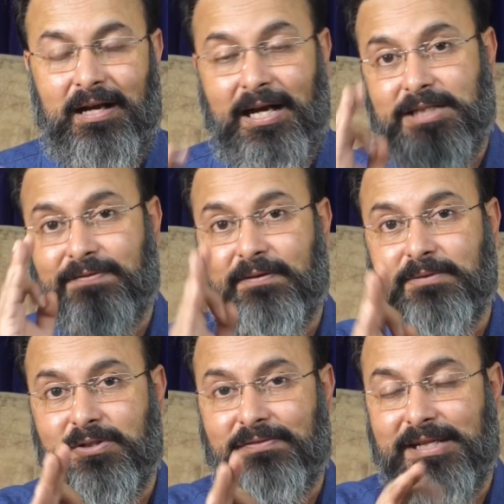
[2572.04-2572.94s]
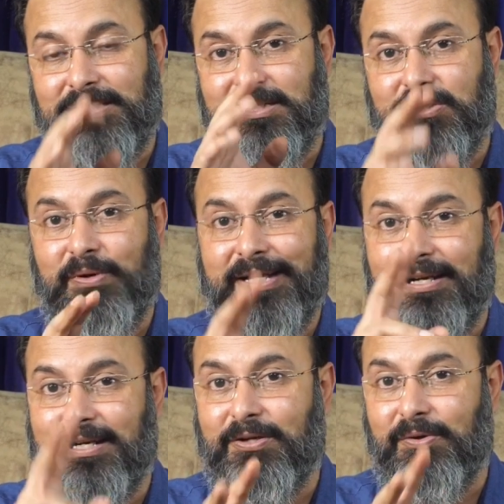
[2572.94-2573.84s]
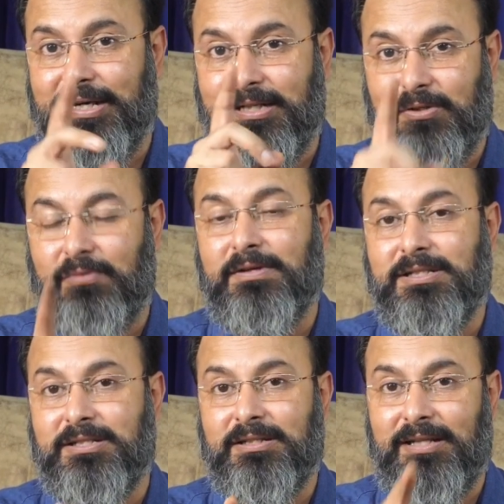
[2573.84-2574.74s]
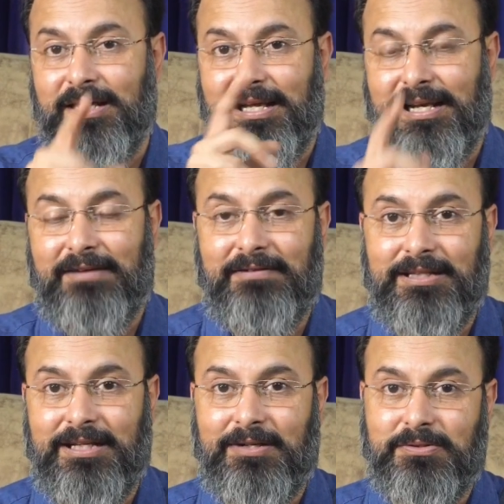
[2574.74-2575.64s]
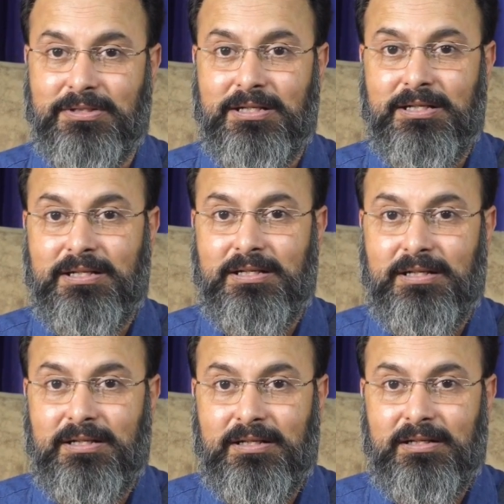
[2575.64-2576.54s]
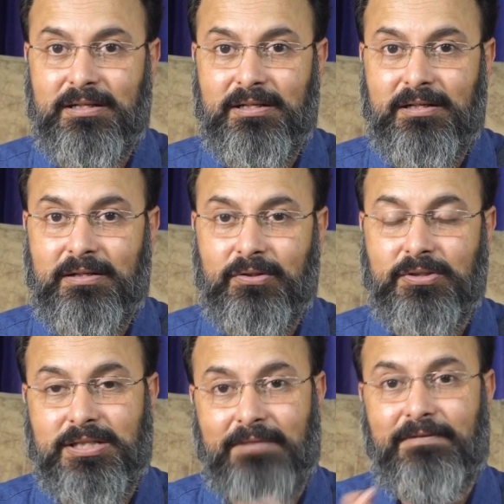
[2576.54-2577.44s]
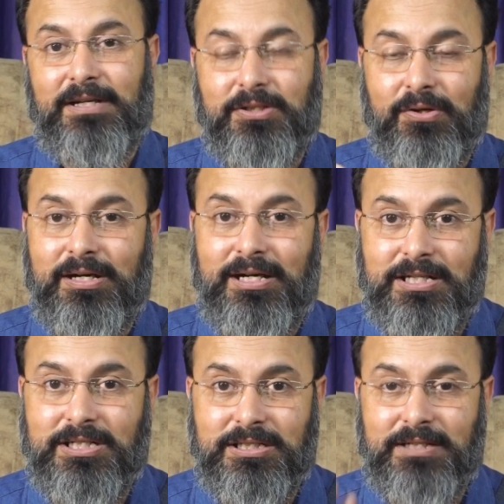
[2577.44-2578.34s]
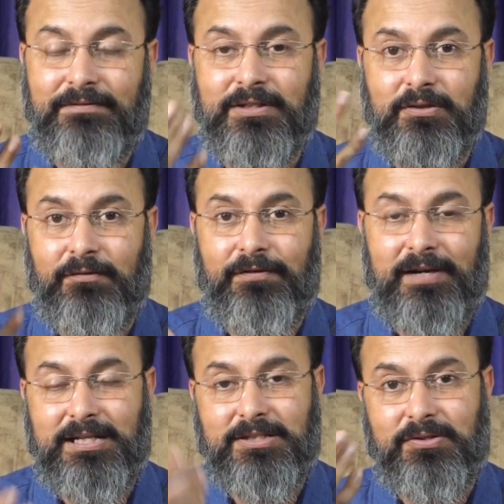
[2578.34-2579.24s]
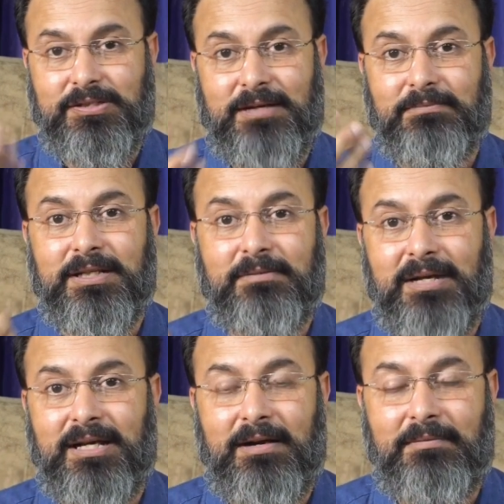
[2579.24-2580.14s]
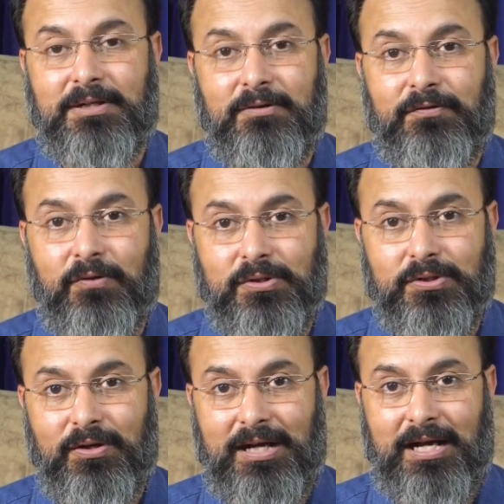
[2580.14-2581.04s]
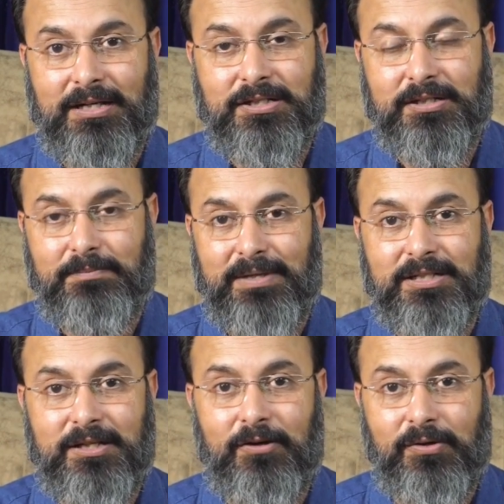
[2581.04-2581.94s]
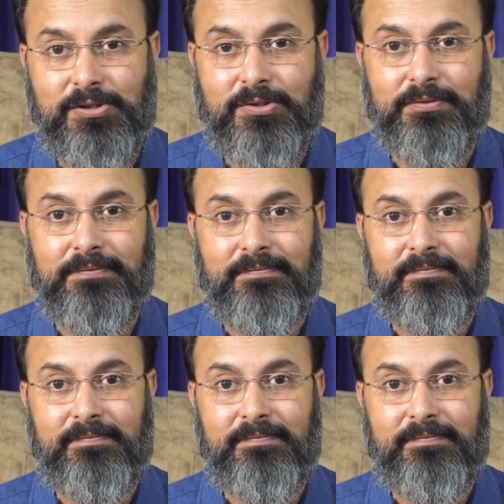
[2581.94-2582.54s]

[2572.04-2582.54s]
As from the 12th, it's going retrograde towards the 11th house. So somewhere your relationship with your friends or something may come into force or action pressure also.